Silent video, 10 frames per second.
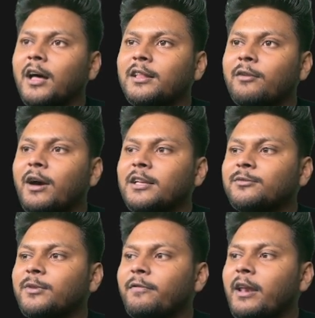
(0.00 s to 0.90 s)
Otherwise,
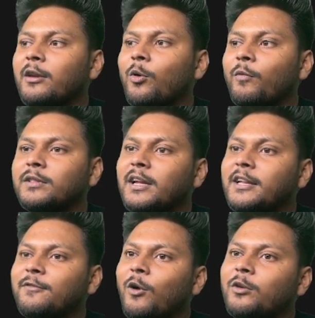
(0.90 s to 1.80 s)
we will go with the
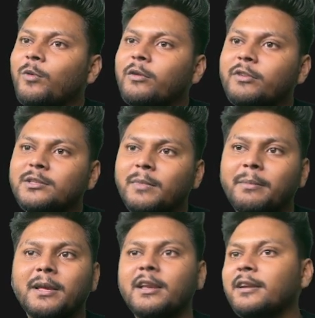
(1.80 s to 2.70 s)
default one, which may
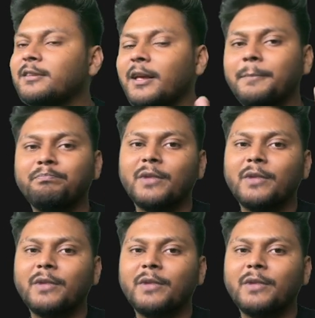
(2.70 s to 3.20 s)
be, let's say,